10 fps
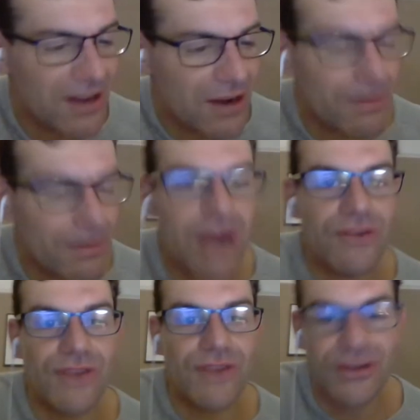
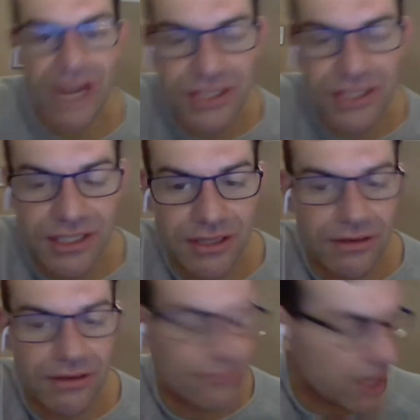Parkrun run
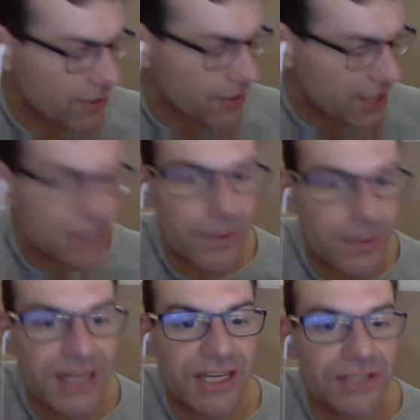directors
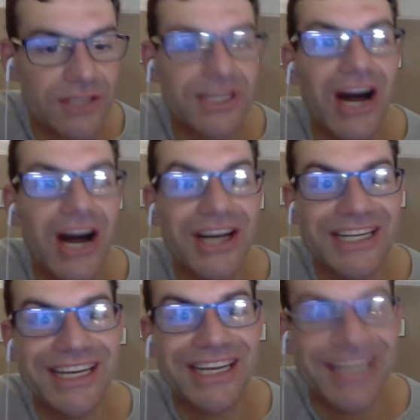with the initials
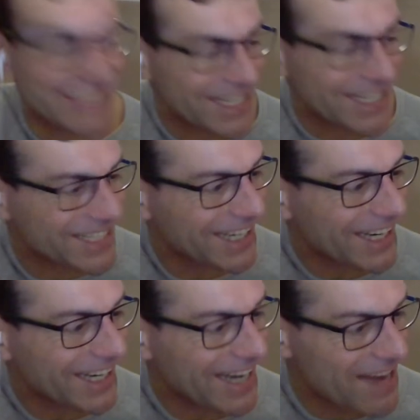RD. Is it
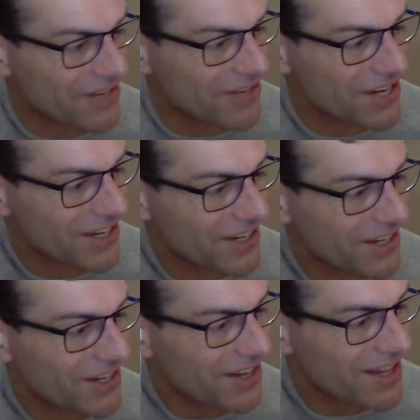11,
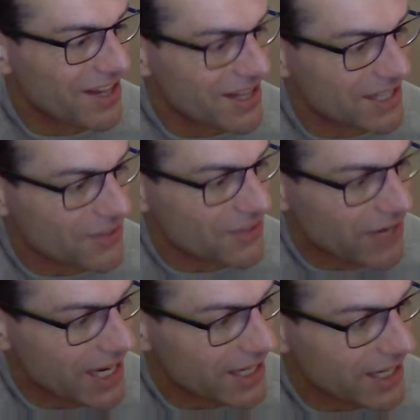33,